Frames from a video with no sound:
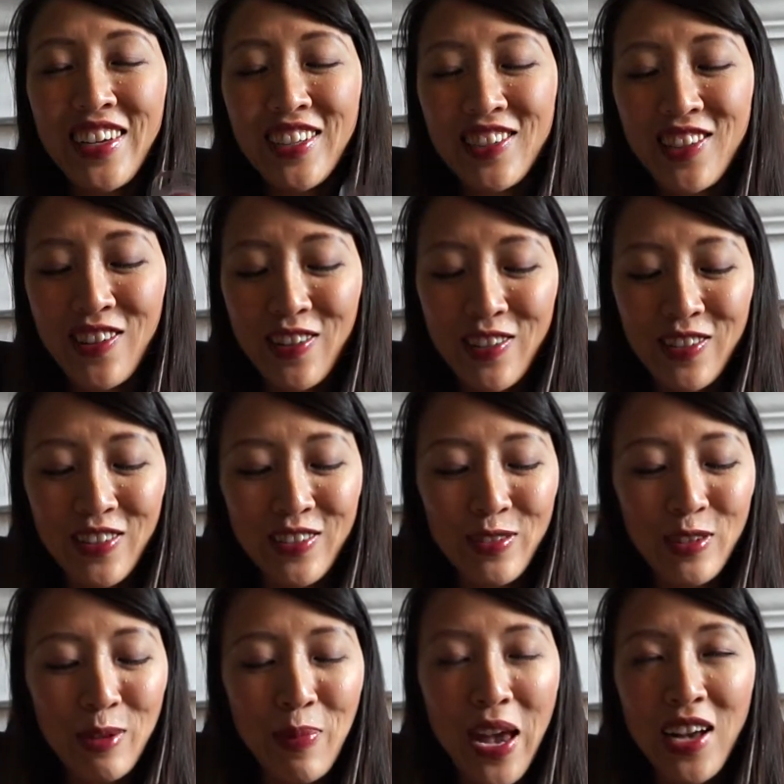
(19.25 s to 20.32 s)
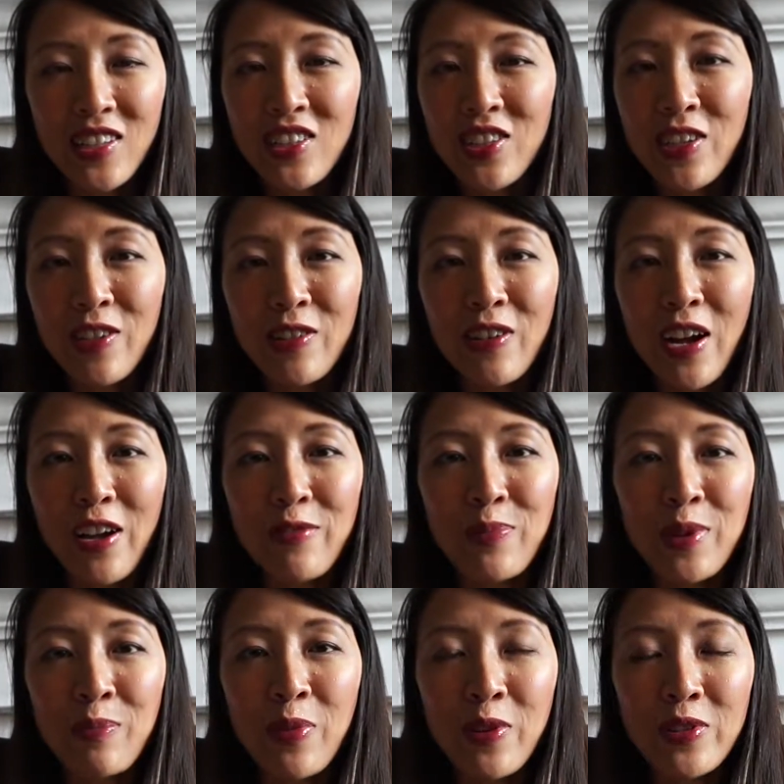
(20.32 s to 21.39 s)
So the past year I've
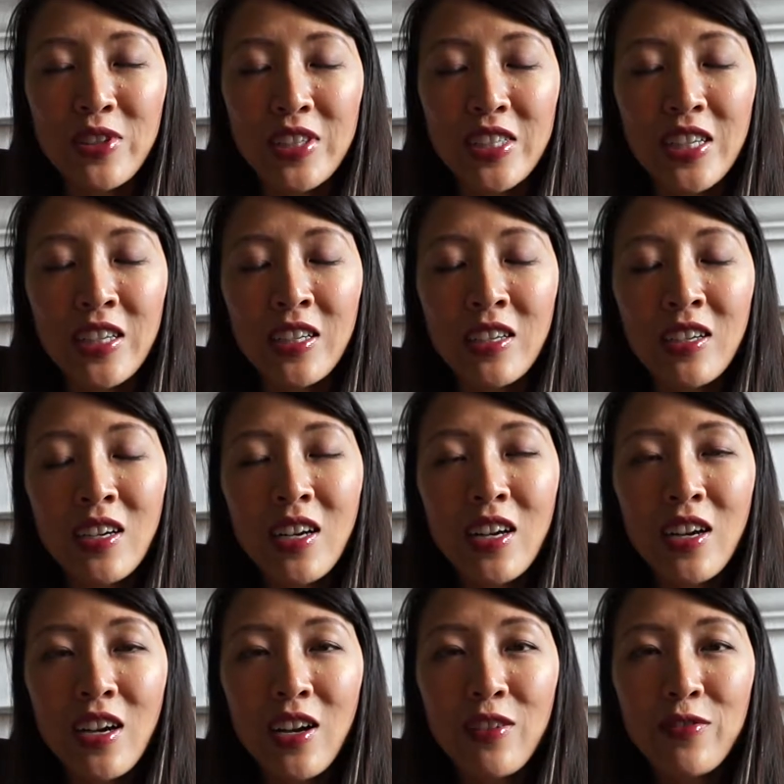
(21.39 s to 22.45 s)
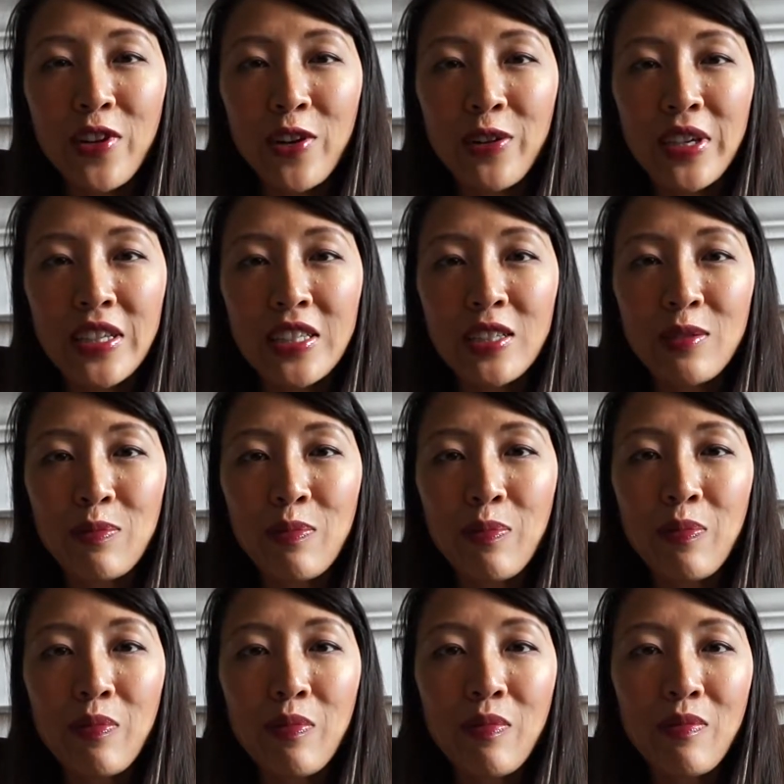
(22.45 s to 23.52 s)
been purchasing various
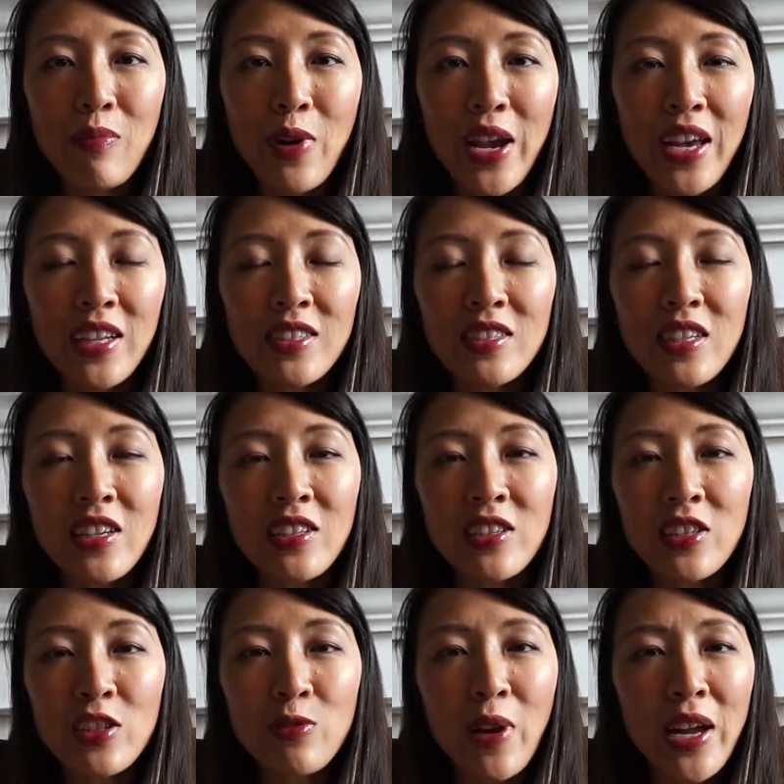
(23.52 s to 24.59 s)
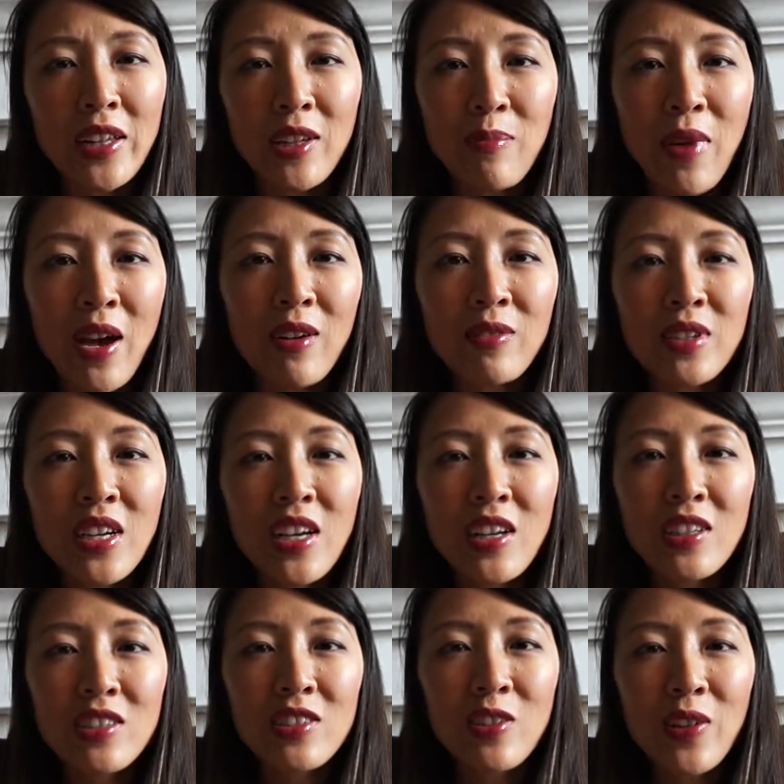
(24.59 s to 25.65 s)
brands and just trying them out
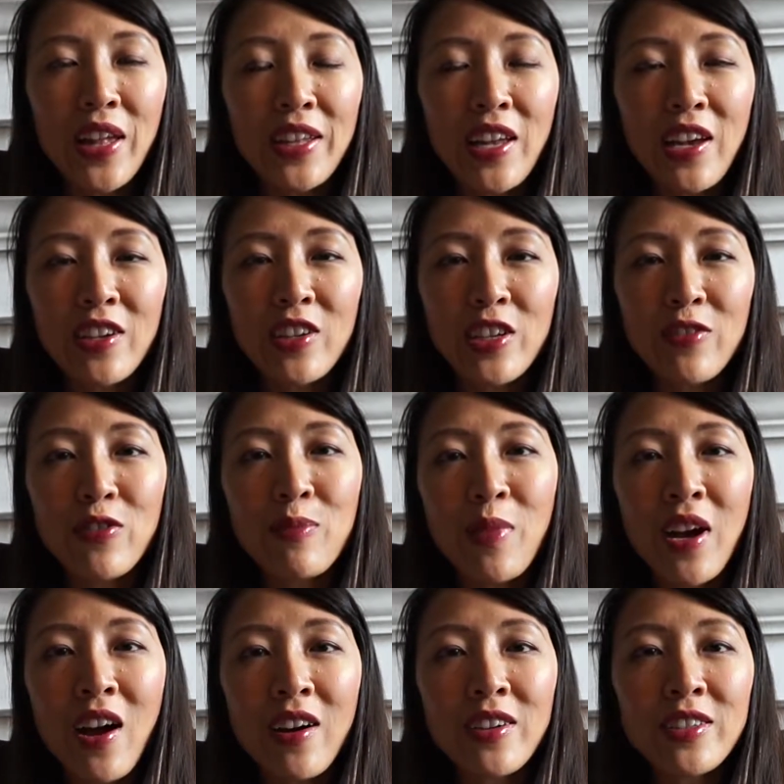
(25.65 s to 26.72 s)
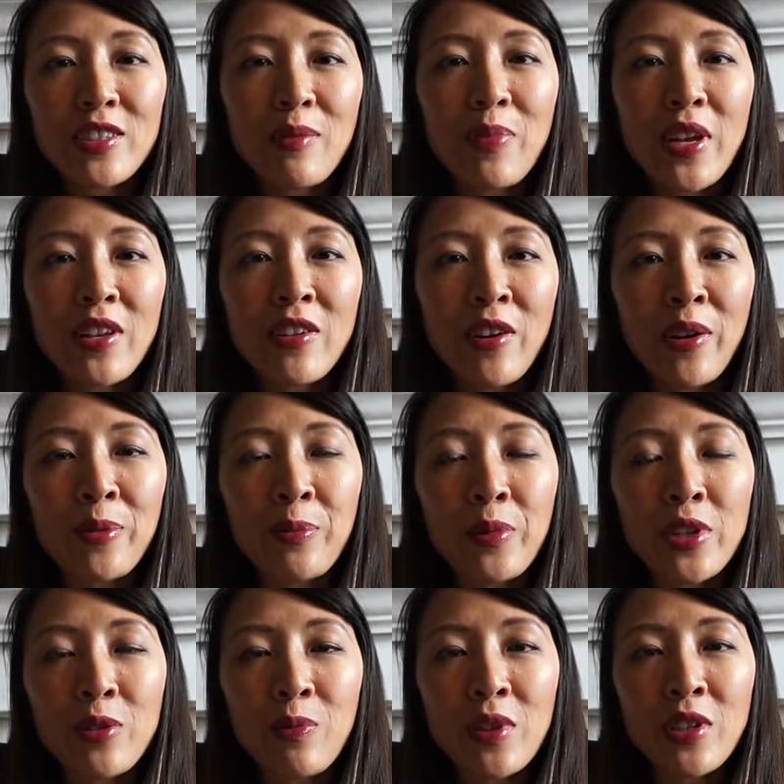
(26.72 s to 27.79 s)
so that I could give you my honest opinion on
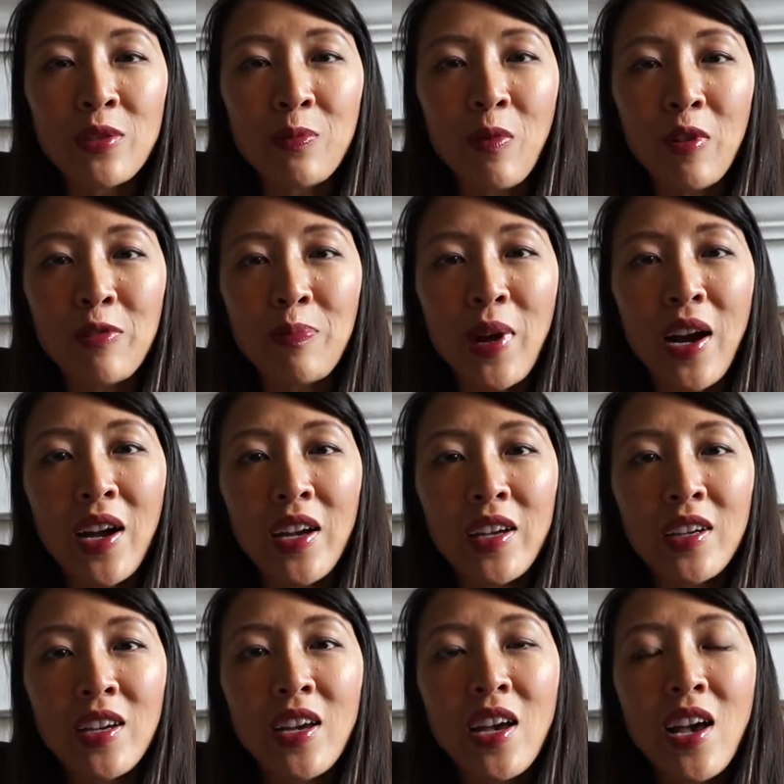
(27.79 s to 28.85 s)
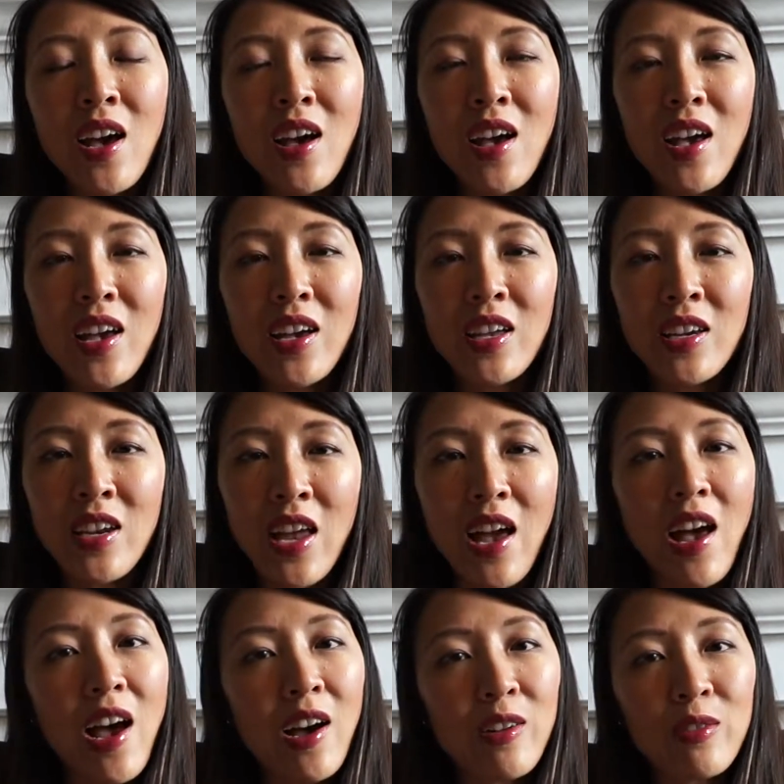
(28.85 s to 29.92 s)
which one is worth buying and
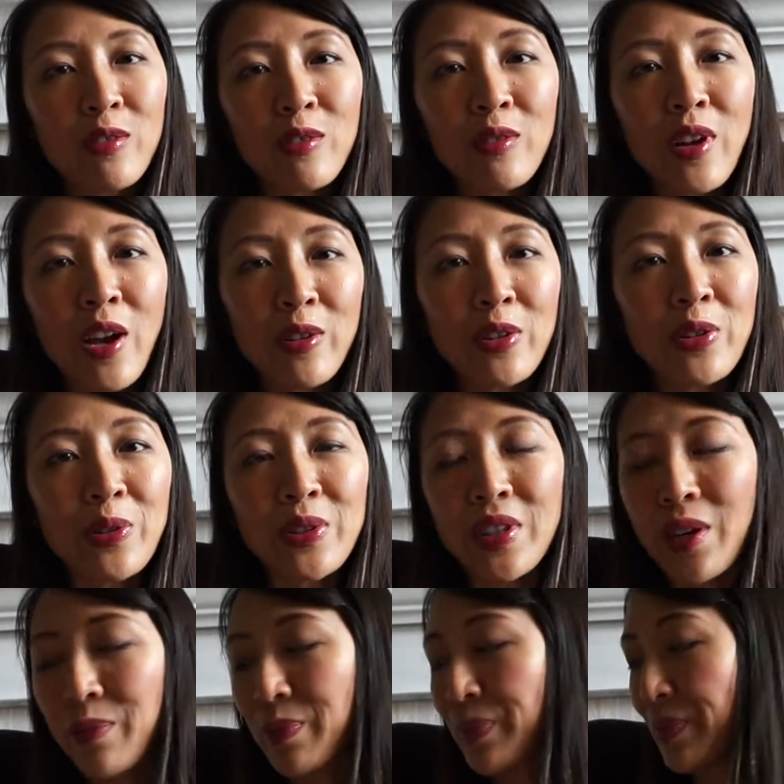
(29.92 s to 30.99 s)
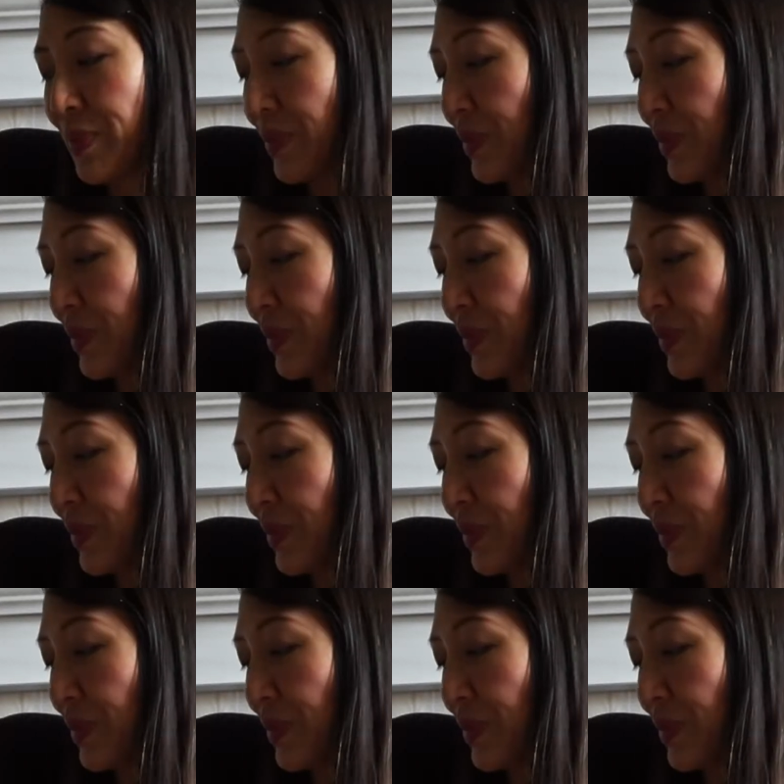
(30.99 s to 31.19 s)
how to use them.